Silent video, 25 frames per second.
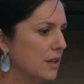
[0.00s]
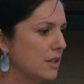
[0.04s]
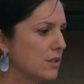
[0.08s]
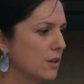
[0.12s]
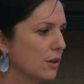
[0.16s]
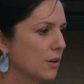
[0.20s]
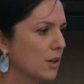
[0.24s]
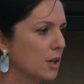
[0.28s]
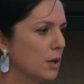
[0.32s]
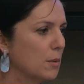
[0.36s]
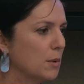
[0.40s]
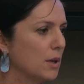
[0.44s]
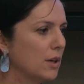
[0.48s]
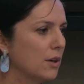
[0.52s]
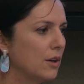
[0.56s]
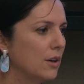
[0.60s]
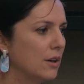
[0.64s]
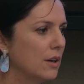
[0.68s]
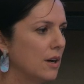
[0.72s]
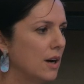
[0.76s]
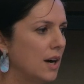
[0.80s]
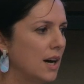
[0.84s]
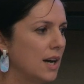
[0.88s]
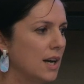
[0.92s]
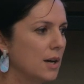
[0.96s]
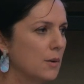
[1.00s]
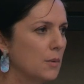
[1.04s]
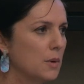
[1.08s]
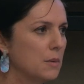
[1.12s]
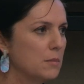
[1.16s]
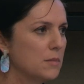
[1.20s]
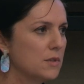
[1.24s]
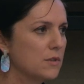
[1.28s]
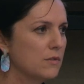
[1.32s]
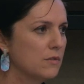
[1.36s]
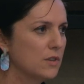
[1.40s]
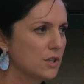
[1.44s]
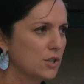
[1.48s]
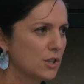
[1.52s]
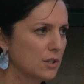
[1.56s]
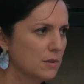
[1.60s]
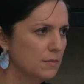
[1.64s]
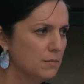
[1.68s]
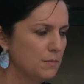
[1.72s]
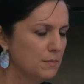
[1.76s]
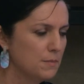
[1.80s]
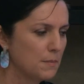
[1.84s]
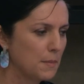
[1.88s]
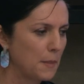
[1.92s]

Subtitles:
document on IOM's vision.